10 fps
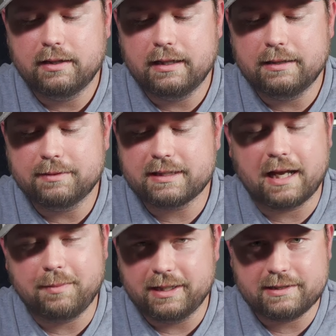It's got
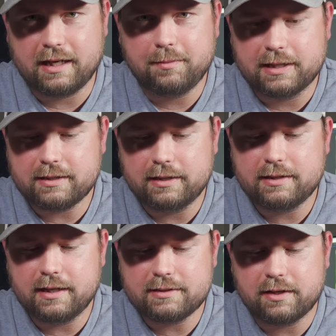to be a side-by-side
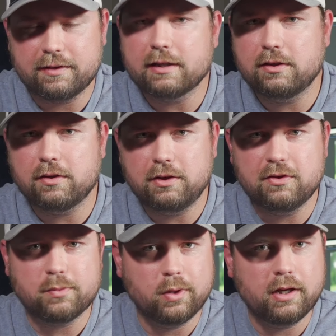test. I don't think you can
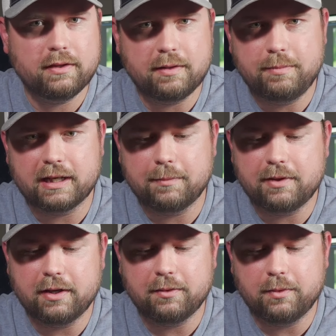use one, then pick up
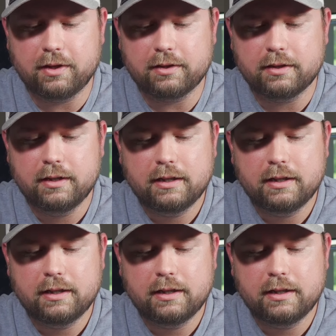the other one